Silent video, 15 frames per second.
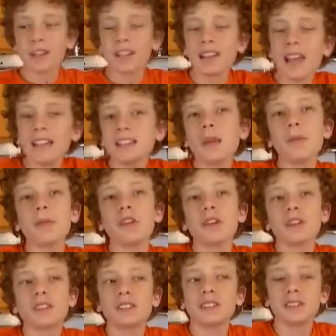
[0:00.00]
in the last couple of
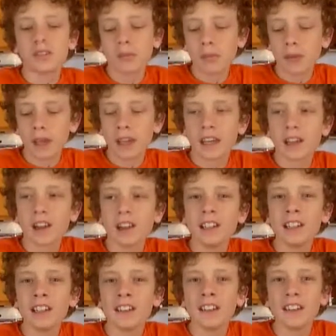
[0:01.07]
years, my
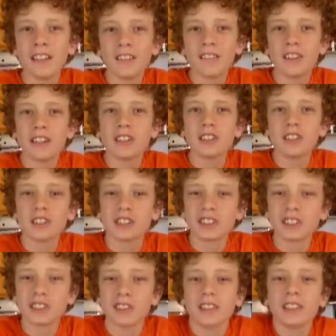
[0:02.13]
culinary adventures
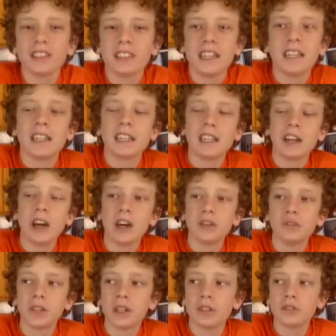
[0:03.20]
have really taken
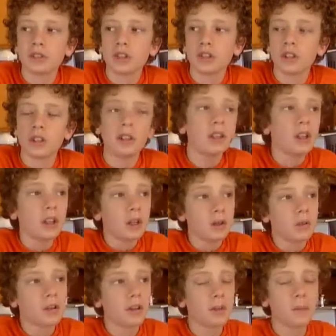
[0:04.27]
off. I've started
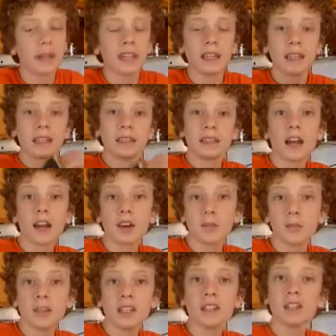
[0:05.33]
where I'll make an entire
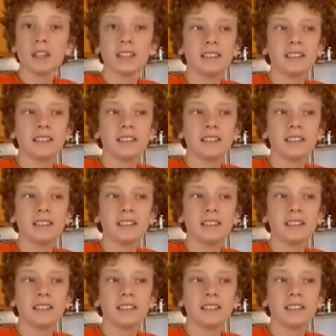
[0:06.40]
meal.